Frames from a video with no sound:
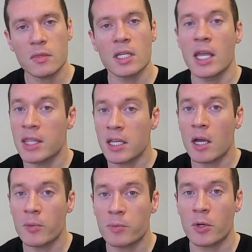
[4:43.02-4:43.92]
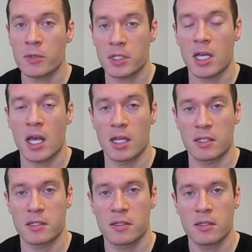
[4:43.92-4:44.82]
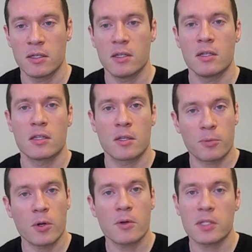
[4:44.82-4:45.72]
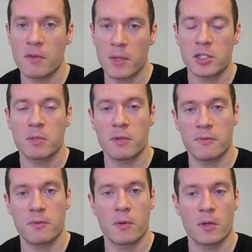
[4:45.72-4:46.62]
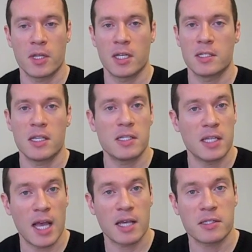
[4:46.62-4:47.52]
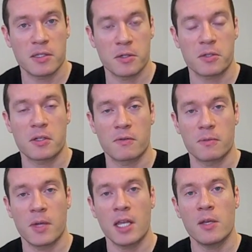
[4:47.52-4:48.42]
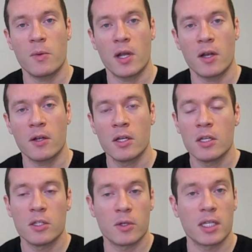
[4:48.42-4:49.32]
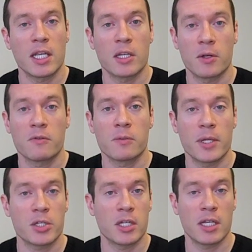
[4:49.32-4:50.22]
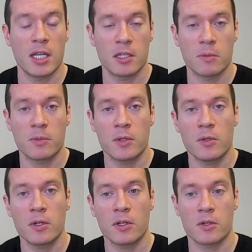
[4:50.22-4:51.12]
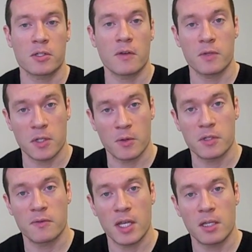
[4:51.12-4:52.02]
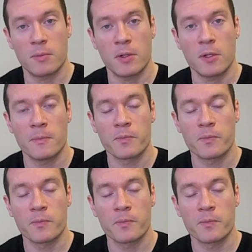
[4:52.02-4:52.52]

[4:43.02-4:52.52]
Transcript: And they come with pros and cons. The pros I've mentioned before, that it's easy to access your stuff from anywhere, you can get your information on any computer, your stuff is always available,